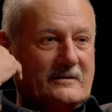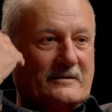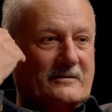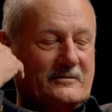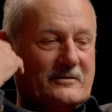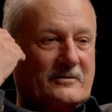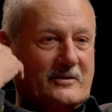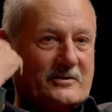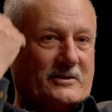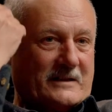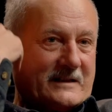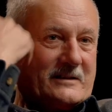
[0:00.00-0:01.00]
your
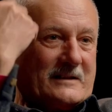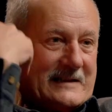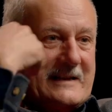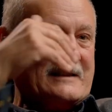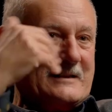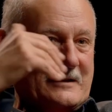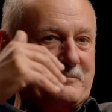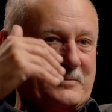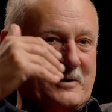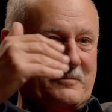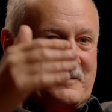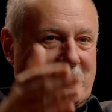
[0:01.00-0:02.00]
conscience hasn't kicked in
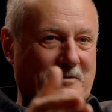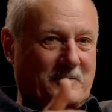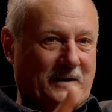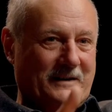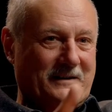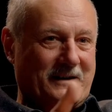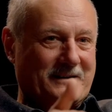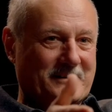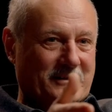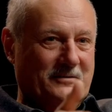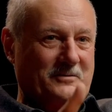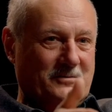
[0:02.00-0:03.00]
properly quite yet,
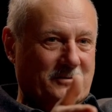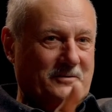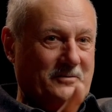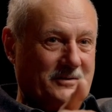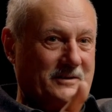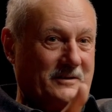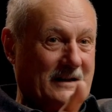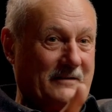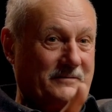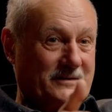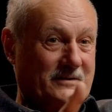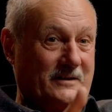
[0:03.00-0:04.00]
so you still
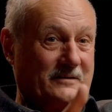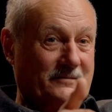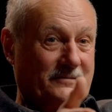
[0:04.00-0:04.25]
have certain